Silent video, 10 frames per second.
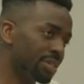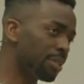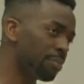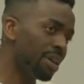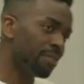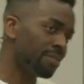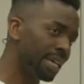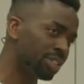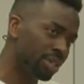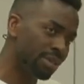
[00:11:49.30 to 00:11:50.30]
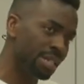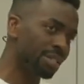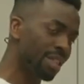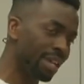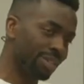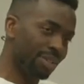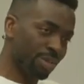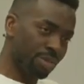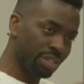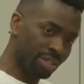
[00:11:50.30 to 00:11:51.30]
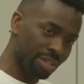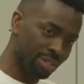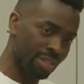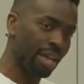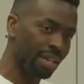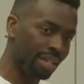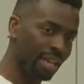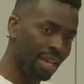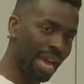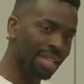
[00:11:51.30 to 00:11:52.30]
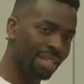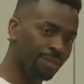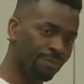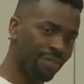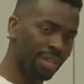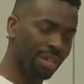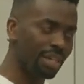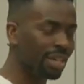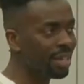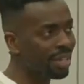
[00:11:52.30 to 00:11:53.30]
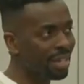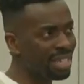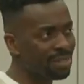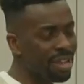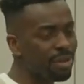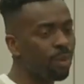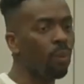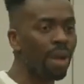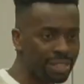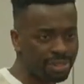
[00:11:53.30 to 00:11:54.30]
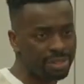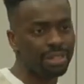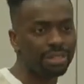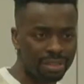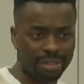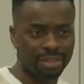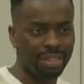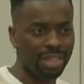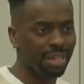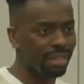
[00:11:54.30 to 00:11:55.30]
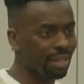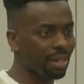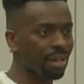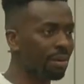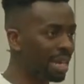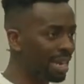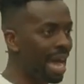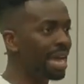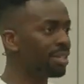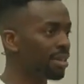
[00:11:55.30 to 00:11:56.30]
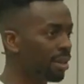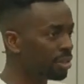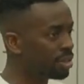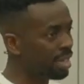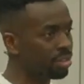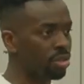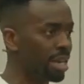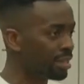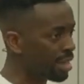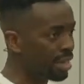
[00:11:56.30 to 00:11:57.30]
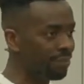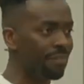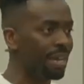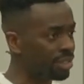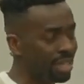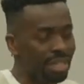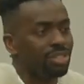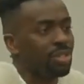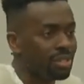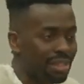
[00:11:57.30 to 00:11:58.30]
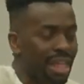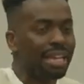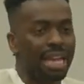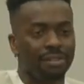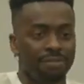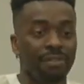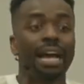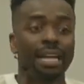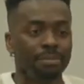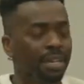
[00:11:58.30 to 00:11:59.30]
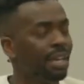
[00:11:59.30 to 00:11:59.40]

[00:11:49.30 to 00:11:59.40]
southern part of Nigeria is like the Christian side. And it's very Western, you know, in ideology, dressing, fashion. It's just that kind of vibe.